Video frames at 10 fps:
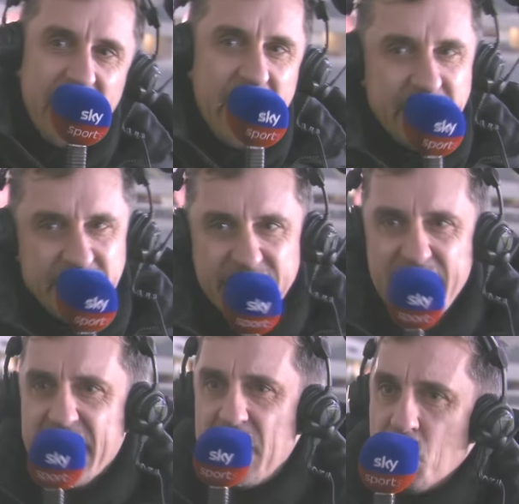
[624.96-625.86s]
in his
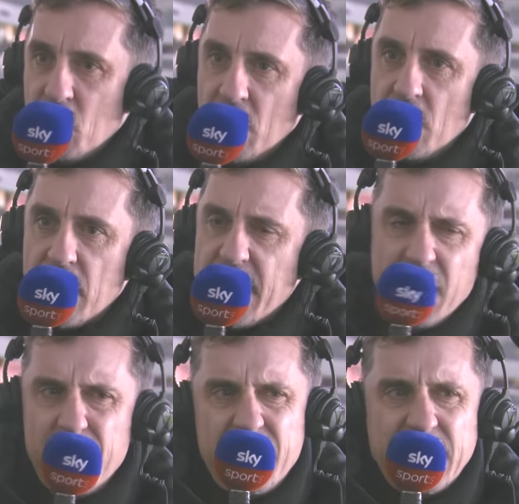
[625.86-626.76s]
attacking work. And
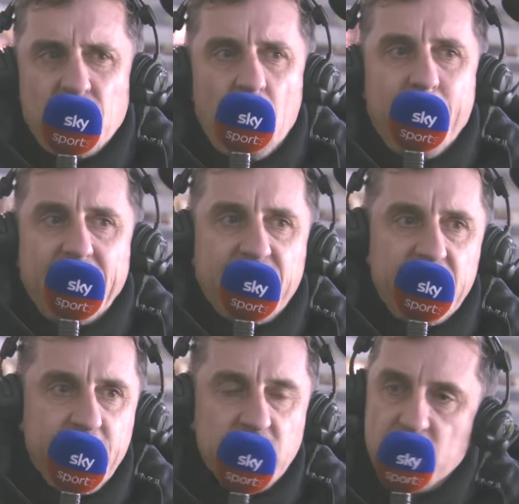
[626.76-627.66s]
that's not a bad
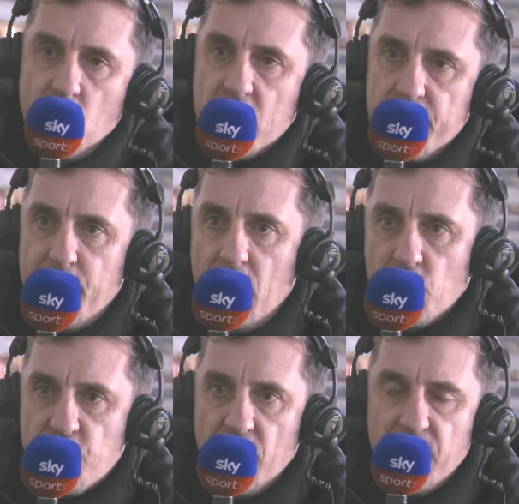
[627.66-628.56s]
thing, because you want
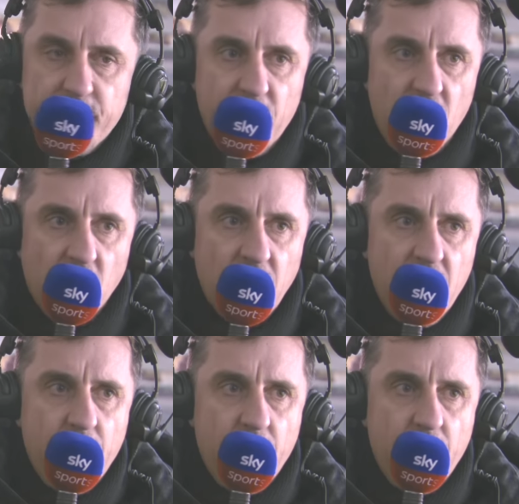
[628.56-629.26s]
composure on the ball.